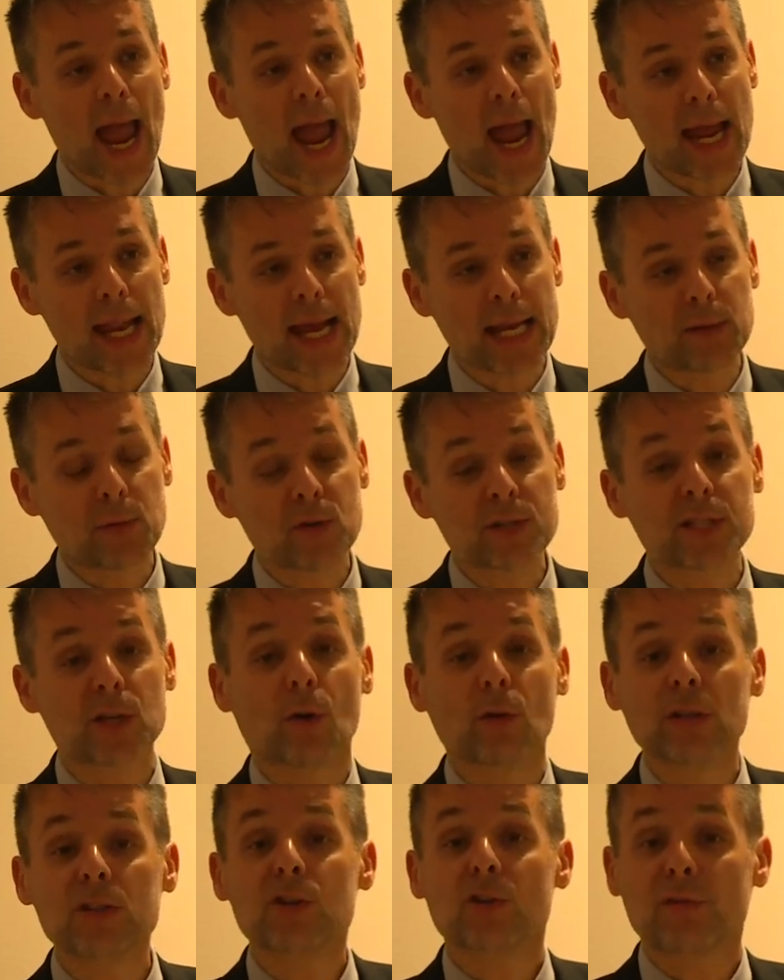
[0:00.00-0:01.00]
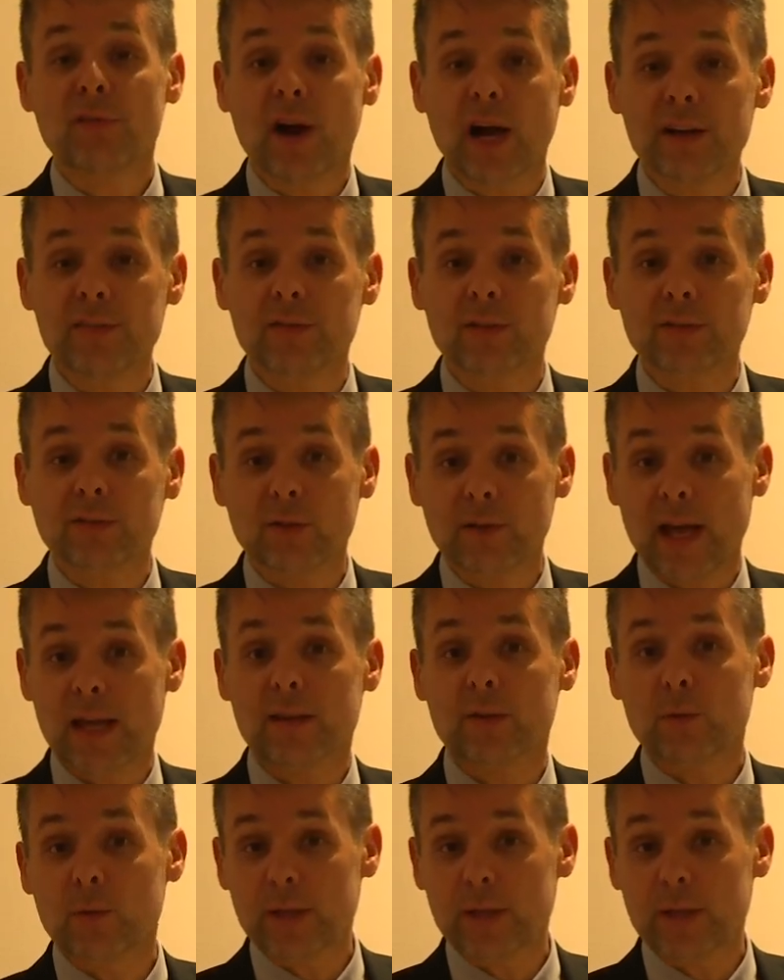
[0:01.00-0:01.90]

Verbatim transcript: and he was the only survivor together